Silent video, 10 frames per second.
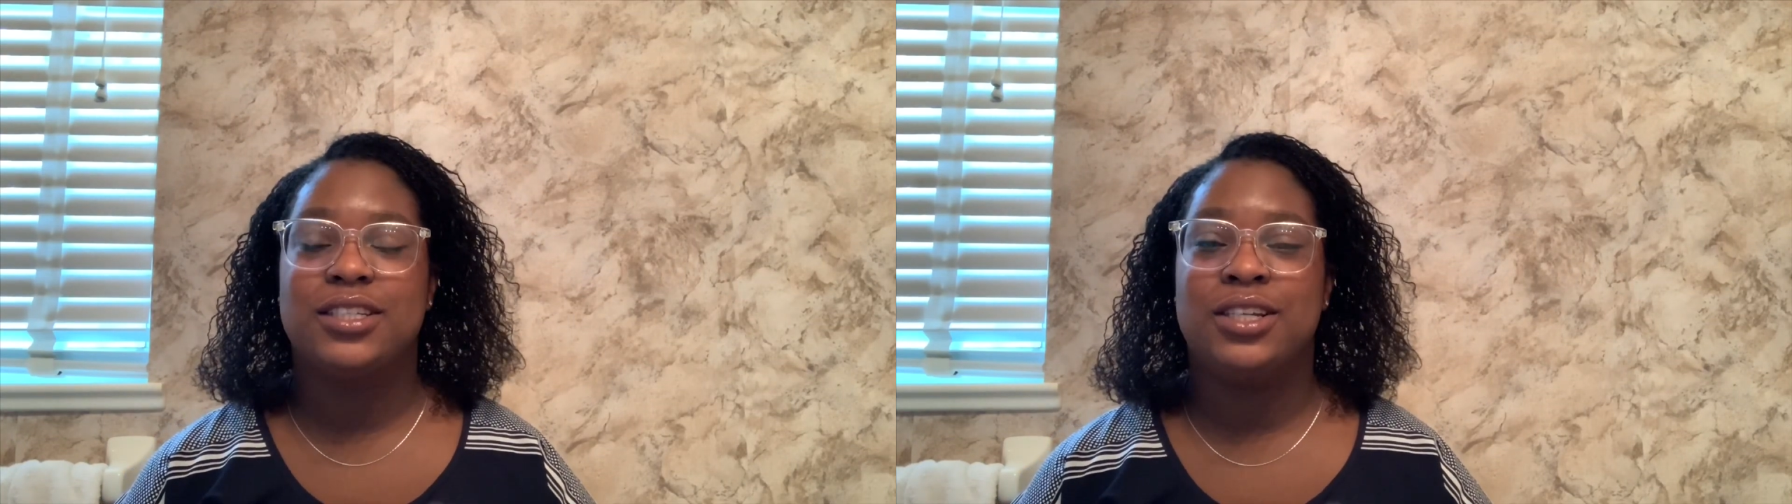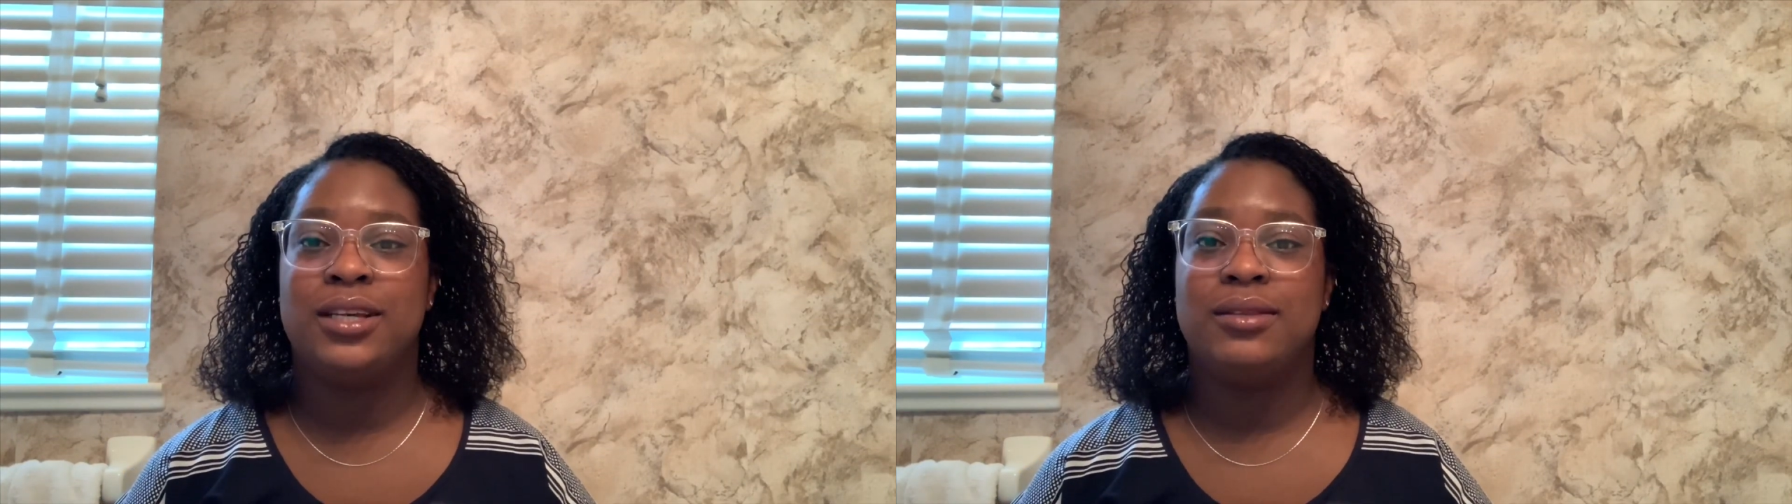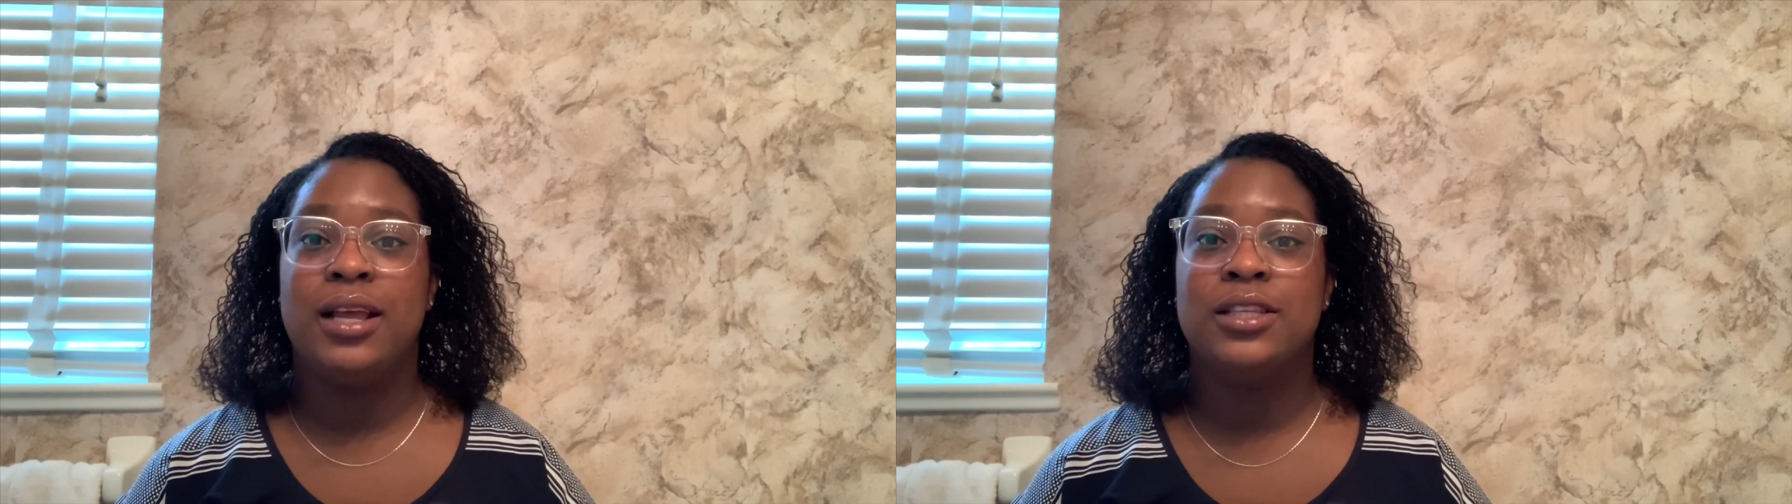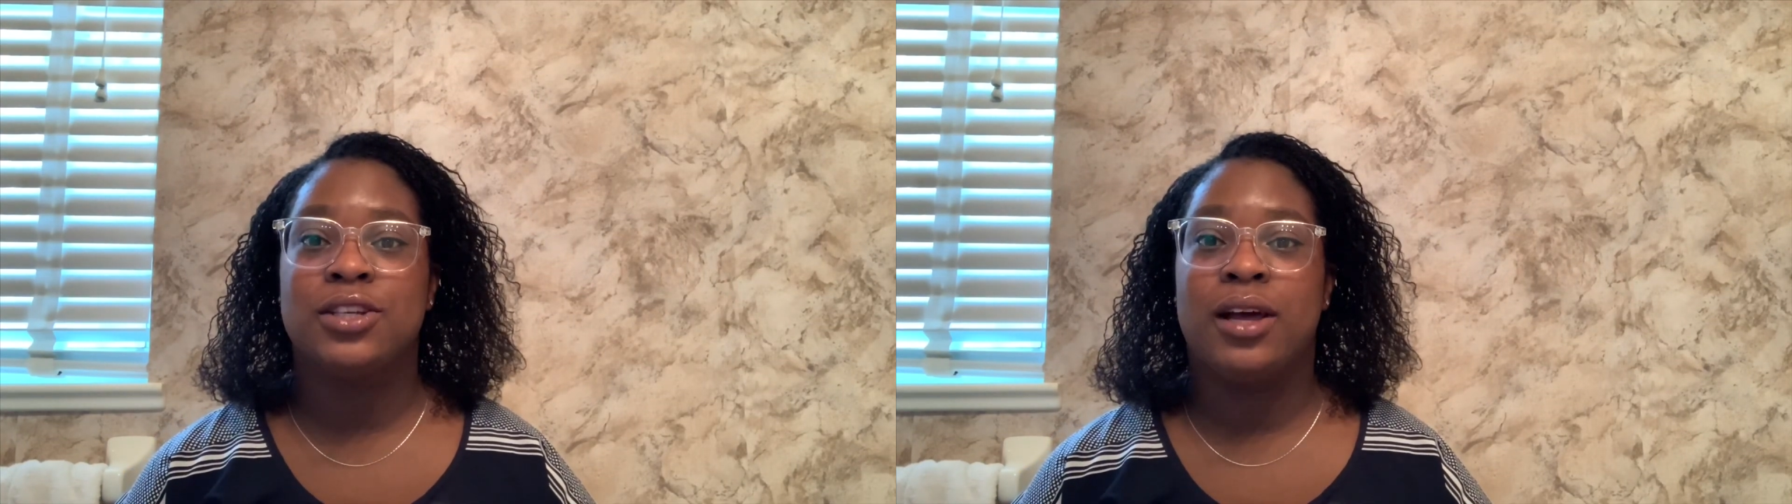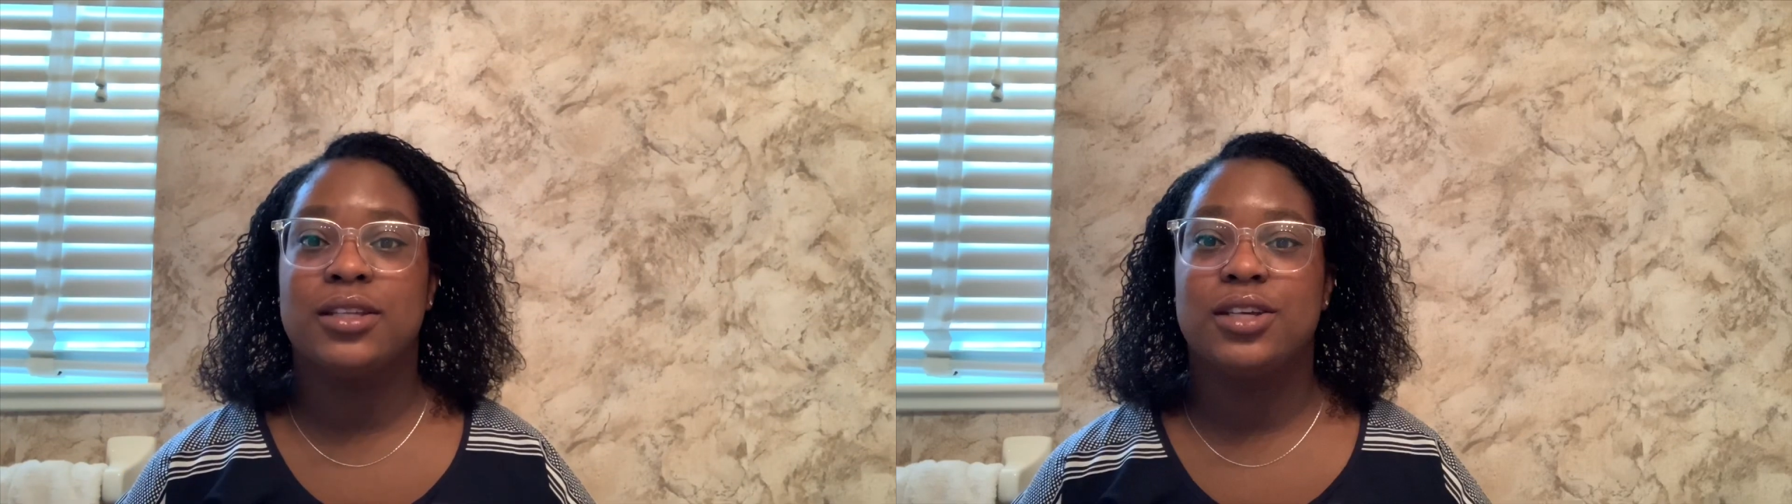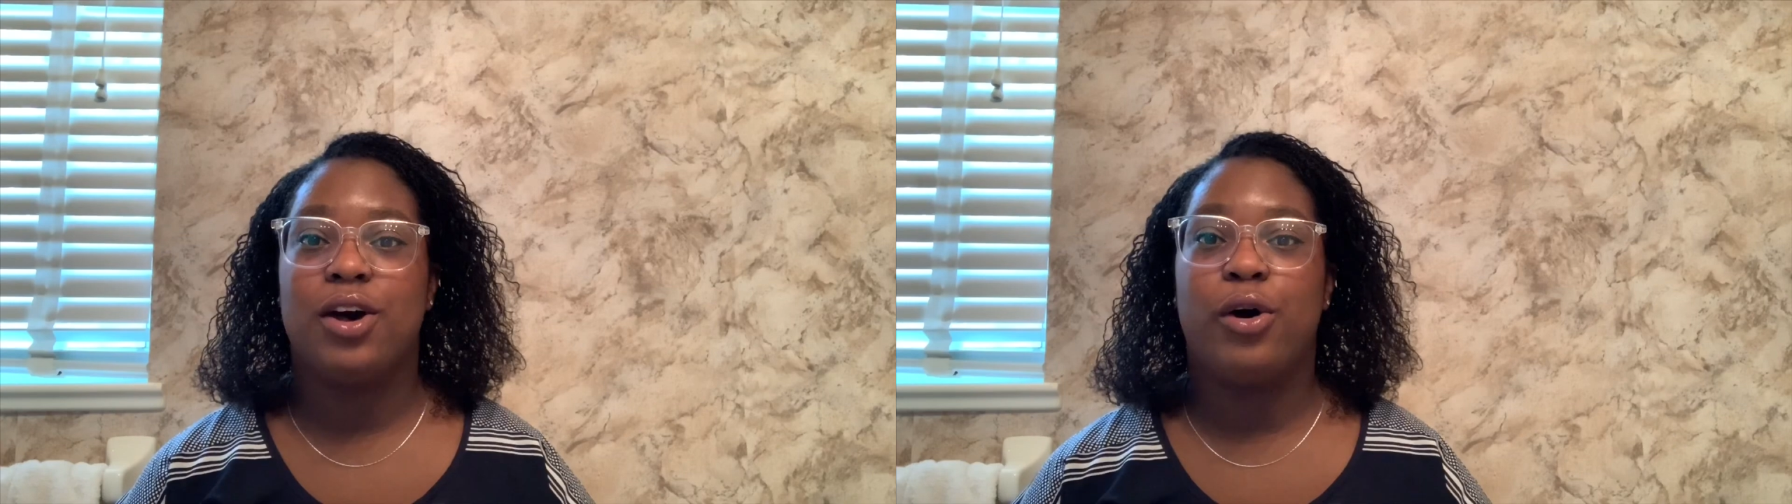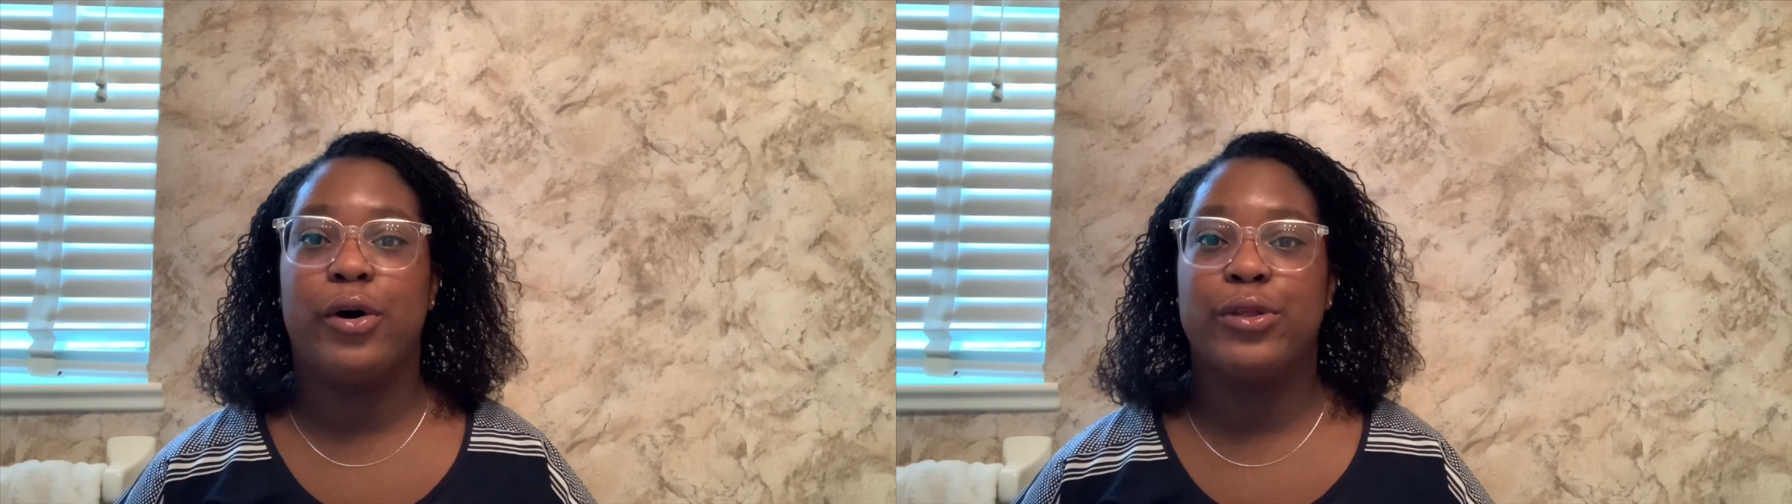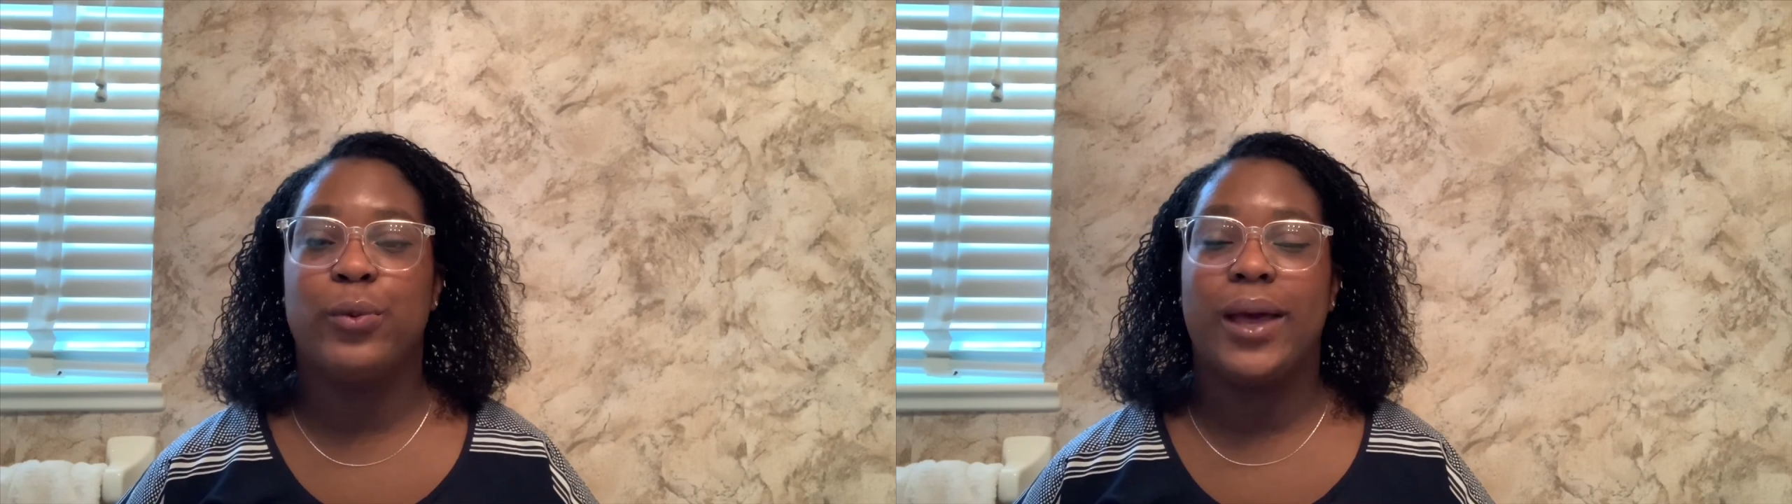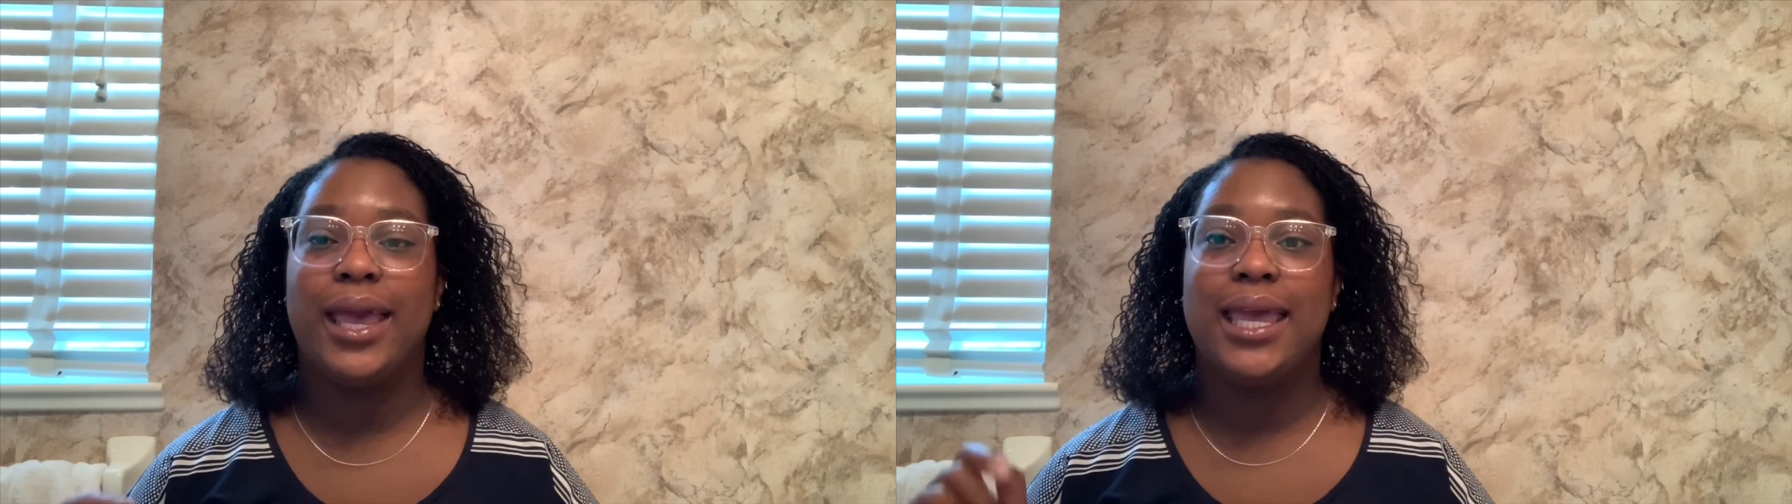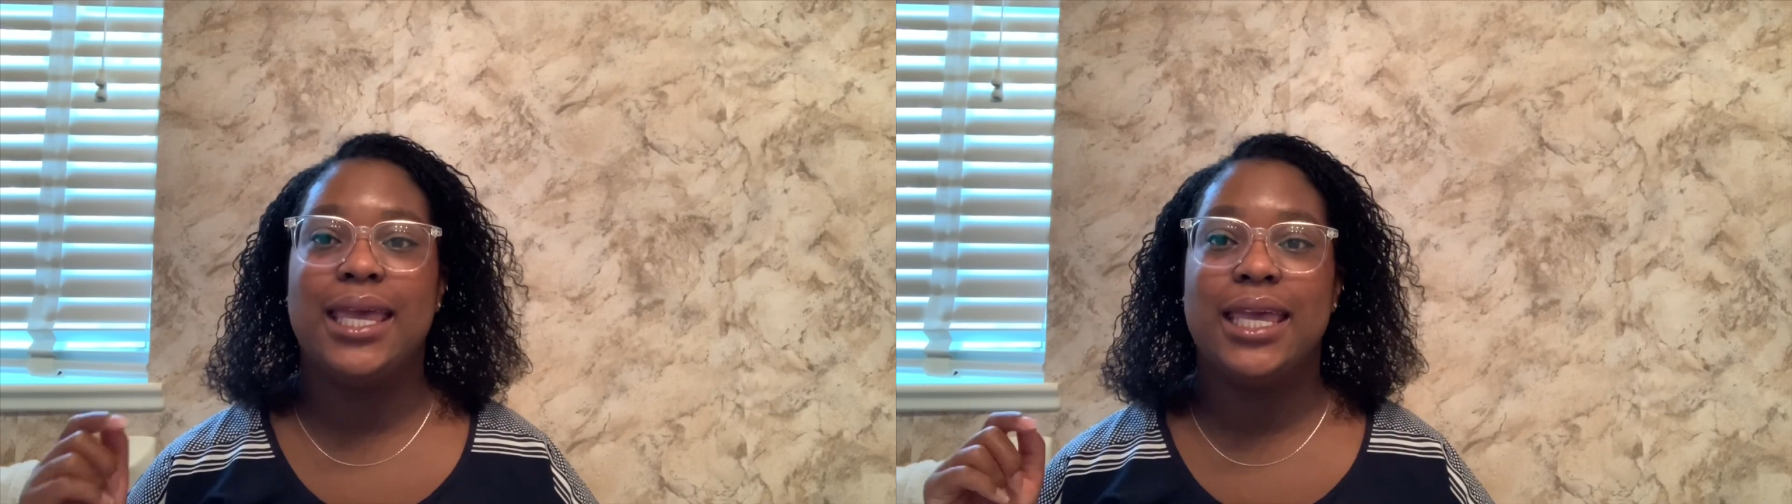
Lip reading: She interlocks all the way